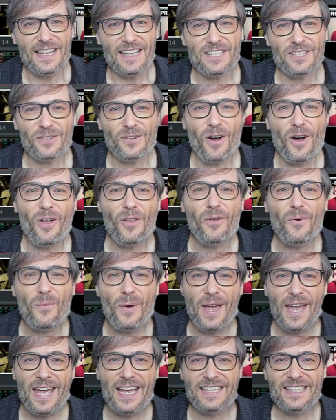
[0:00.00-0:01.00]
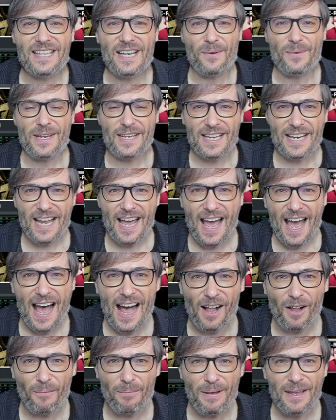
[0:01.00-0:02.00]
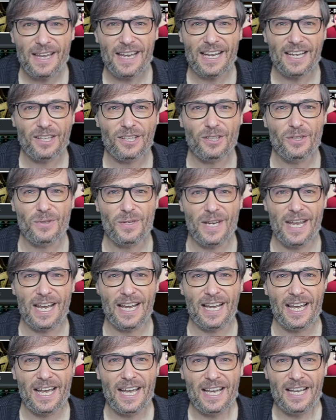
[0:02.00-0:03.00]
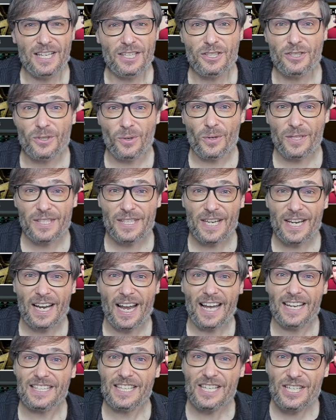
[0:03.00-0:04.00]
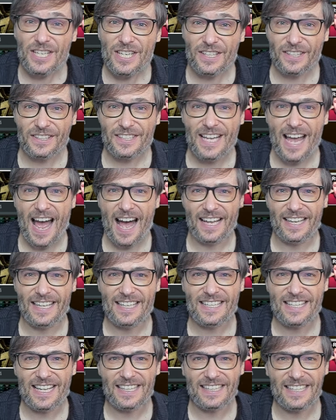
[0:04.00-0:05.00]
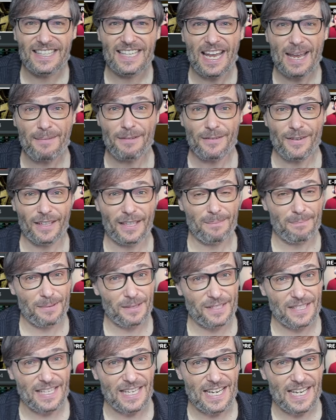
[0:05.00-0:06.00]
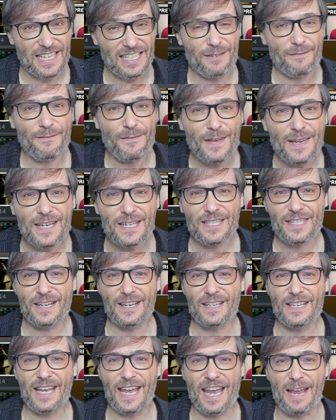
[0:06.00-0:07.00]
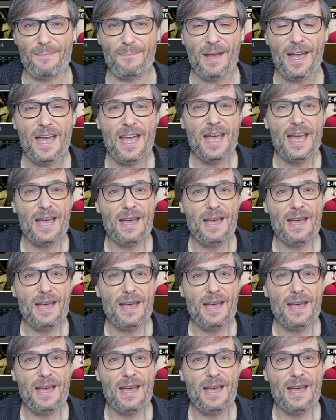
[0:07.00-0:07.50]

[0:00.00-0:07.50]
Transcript: These are all the ways that we can help, including sourcing additional talent that the game developers need to finish their game,